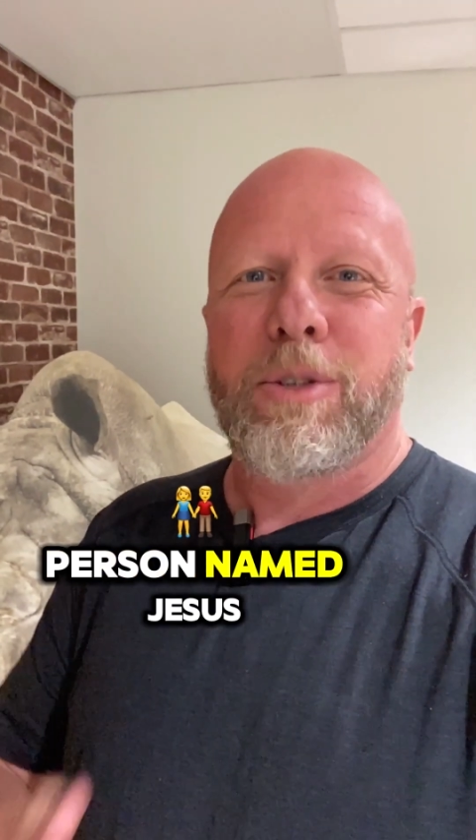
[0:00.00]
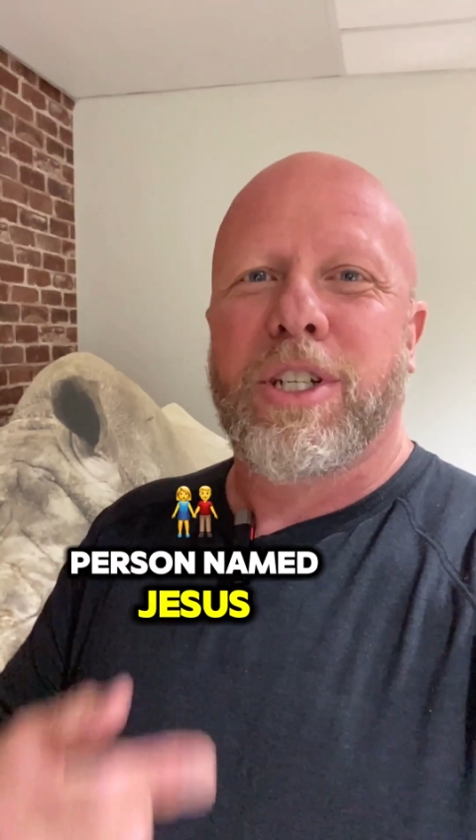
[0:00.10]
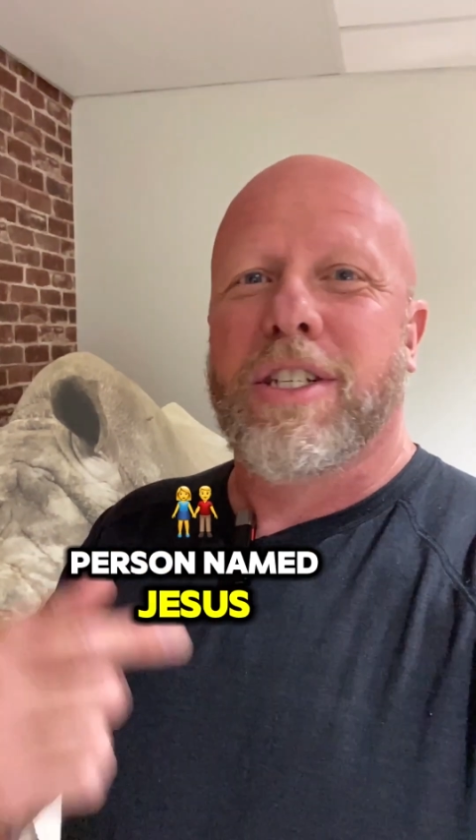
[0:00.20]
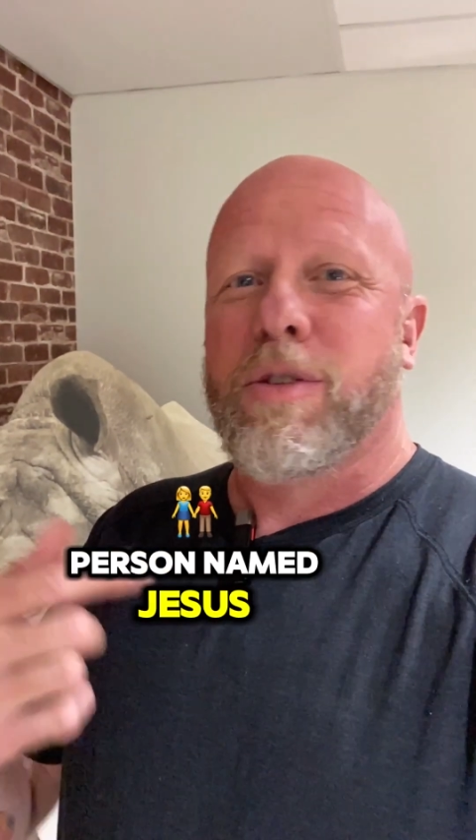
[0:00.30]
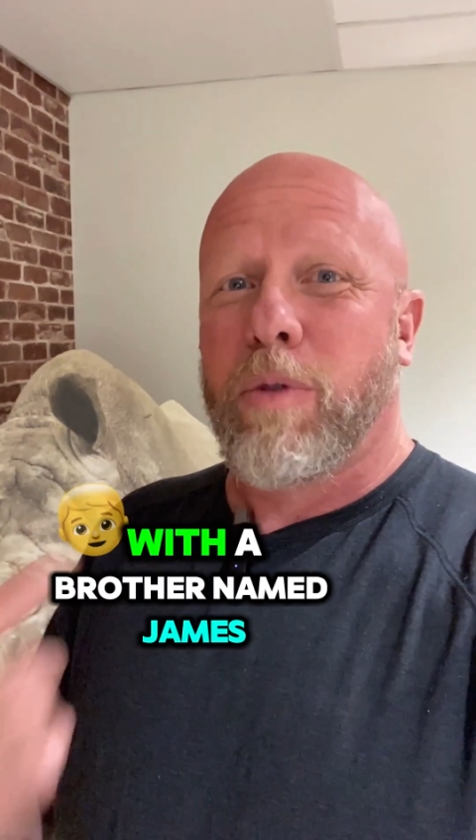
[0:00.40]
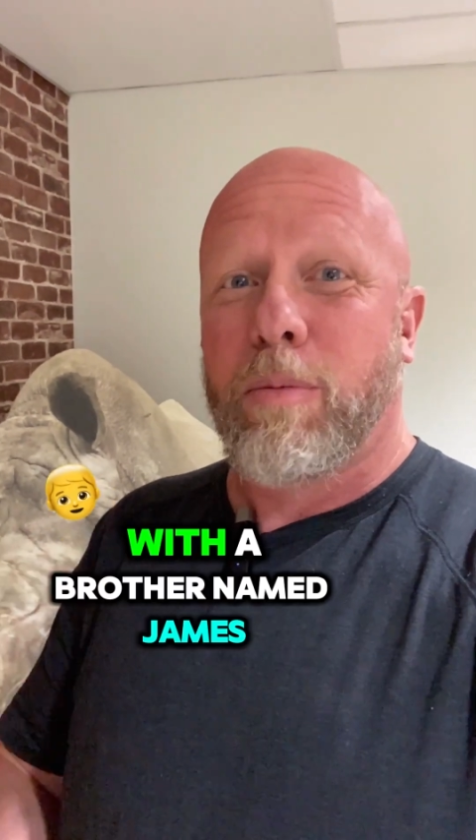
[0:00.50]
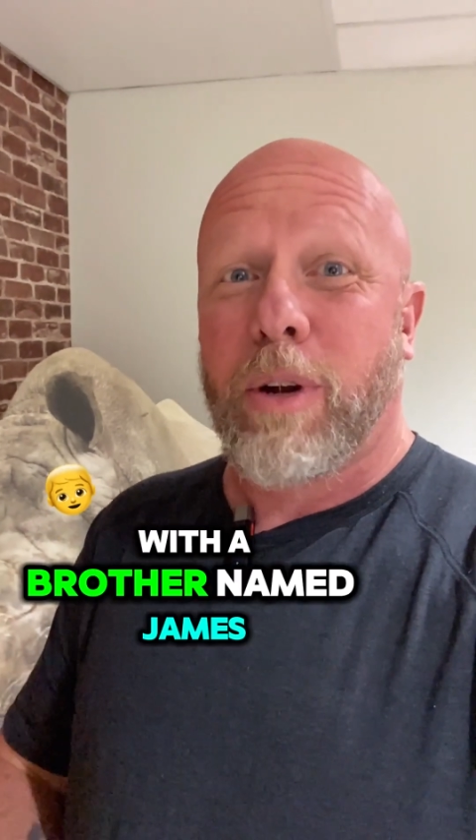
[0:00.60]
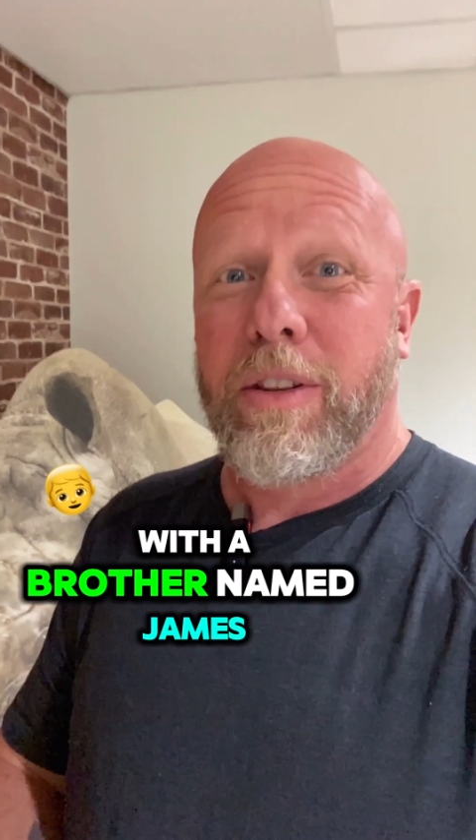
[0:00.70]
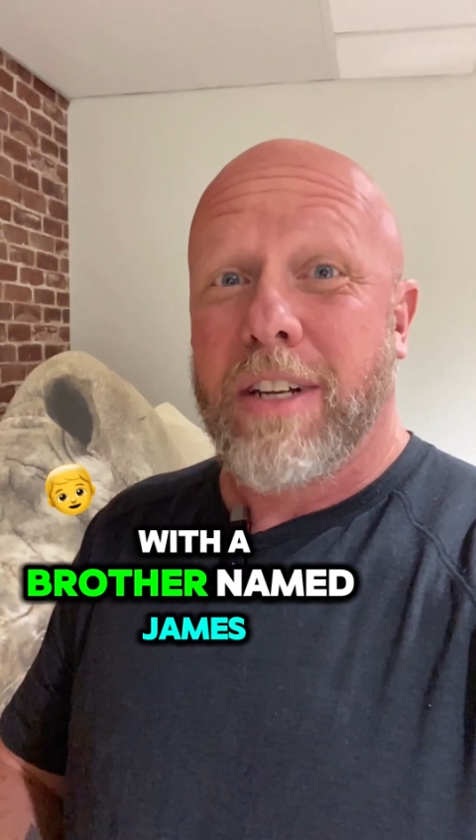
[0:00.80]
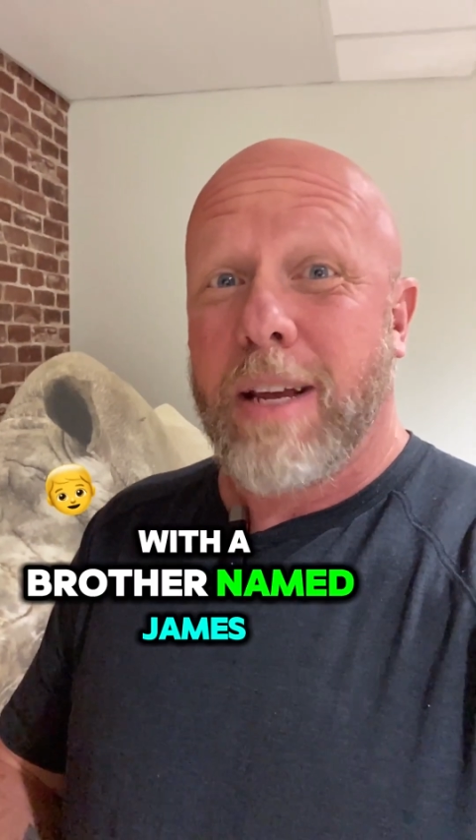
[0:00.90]
Jesus with a
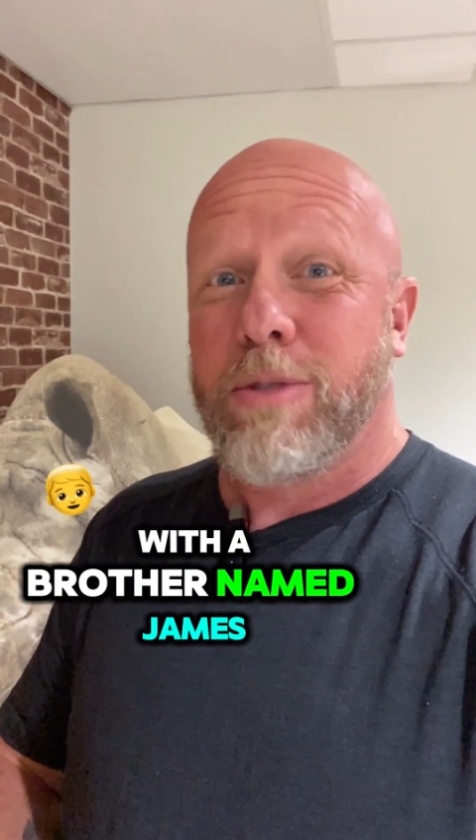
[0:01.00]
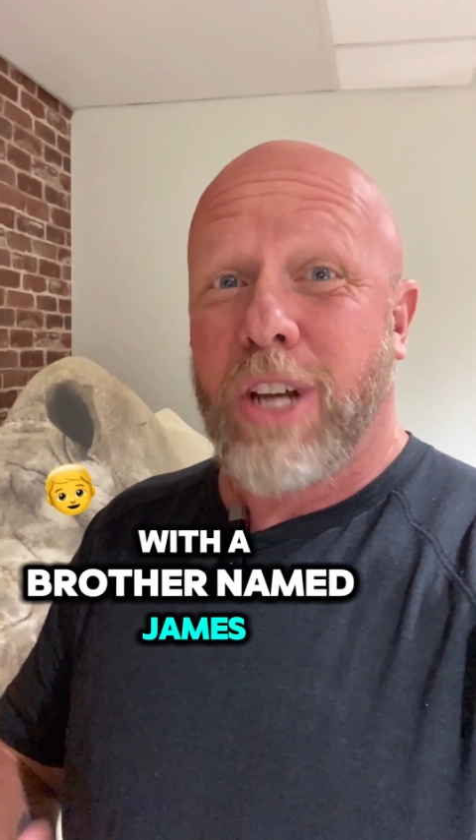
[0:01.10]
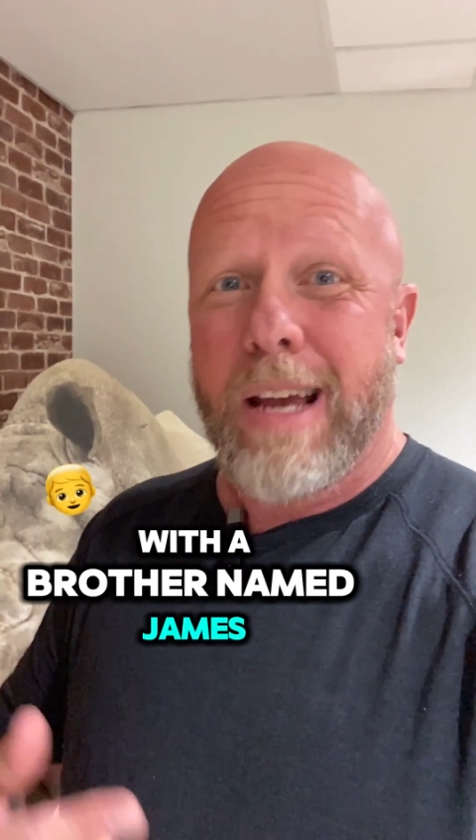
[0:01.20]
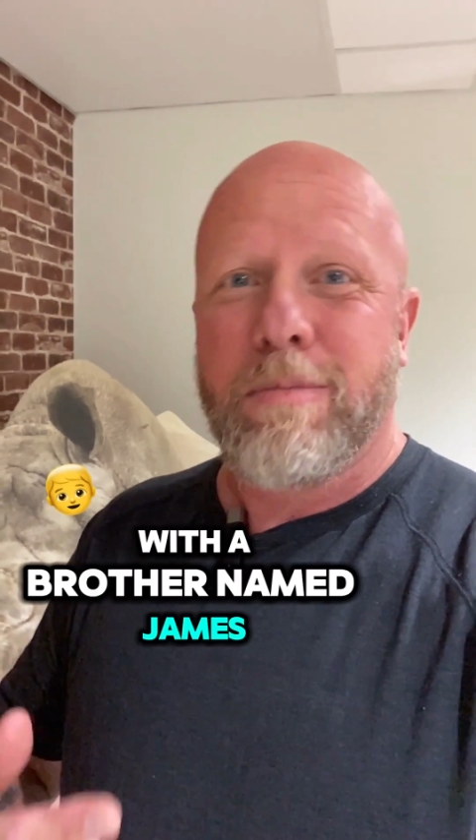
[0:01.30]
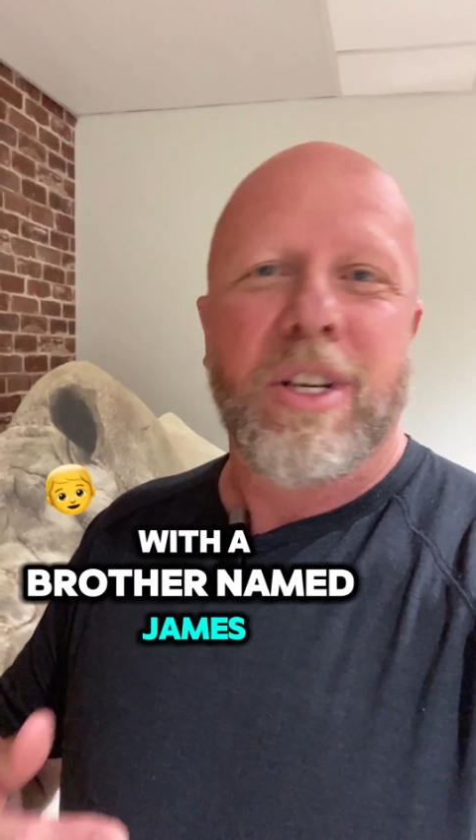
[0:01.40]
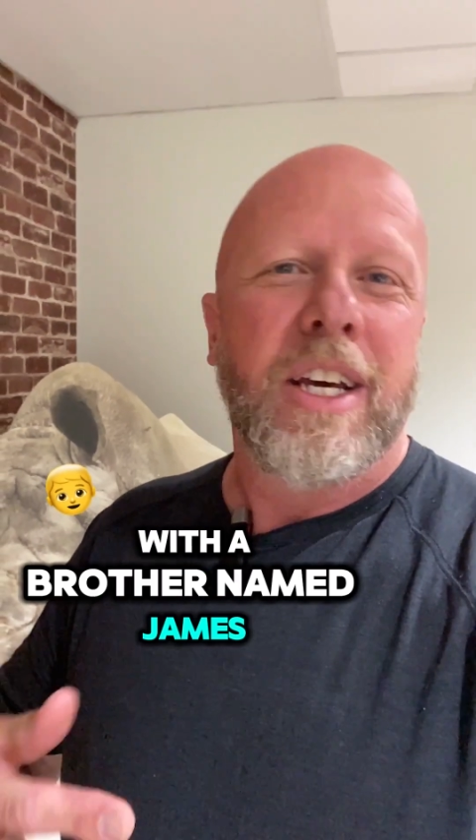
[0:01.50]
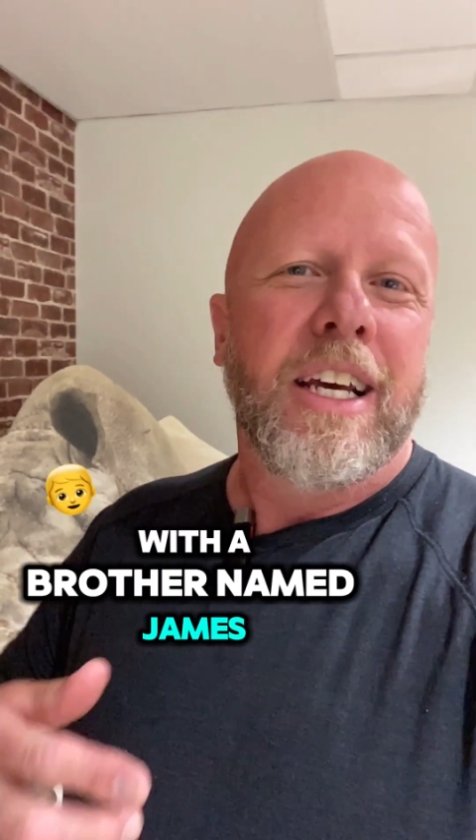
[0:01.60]
brother named James.